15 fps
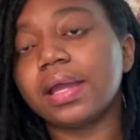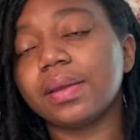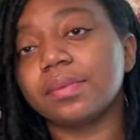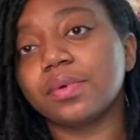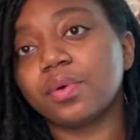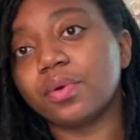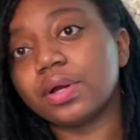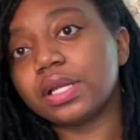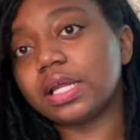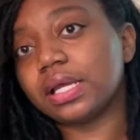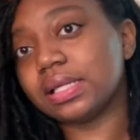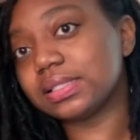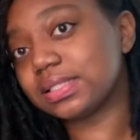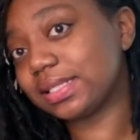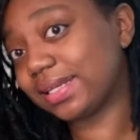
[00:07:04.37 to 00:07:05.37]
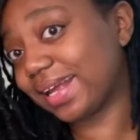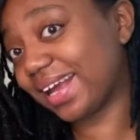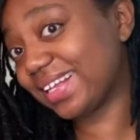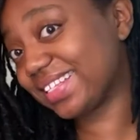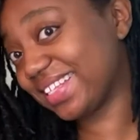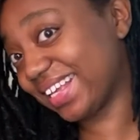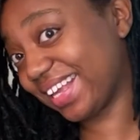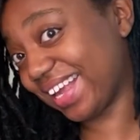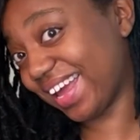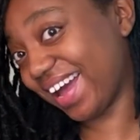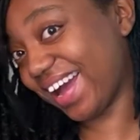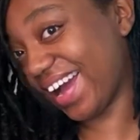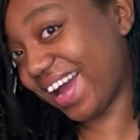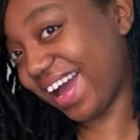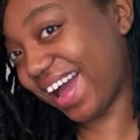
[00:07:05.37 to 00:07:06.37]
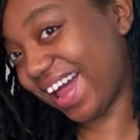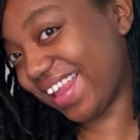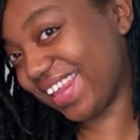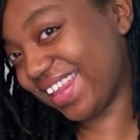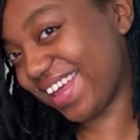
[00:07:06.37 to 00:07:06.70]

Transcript: am going in today to get a color.